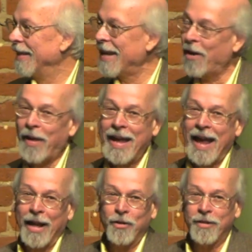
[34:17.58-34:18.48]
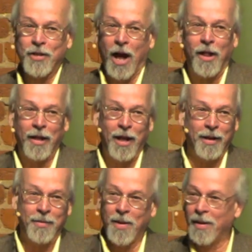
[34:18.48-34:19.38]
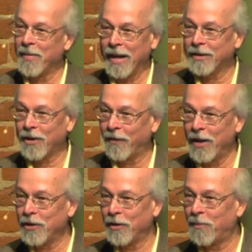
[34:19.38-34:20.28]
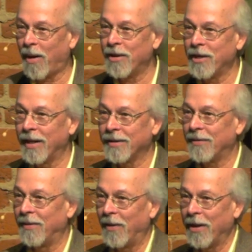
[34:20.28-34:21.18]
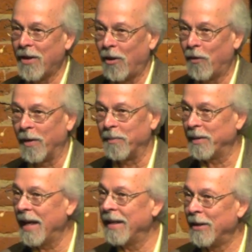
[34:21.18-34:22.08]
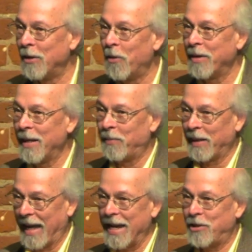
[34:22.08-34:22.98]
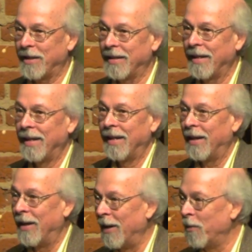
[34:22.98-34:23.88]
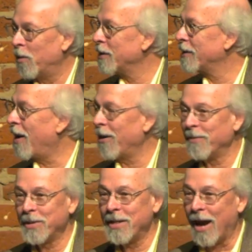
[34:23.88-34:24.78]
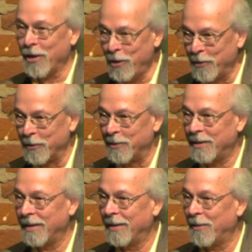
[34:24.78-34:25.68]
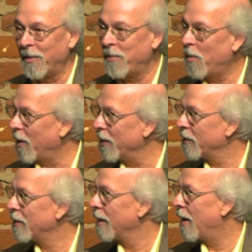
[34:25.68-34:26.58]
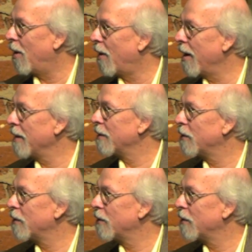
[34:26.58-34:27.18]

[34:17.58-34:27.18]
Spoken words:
Now, they had el-Hammam Excavation Project written all over it, but they didn't know the implication. The word Sodom was not used in the reports, all right?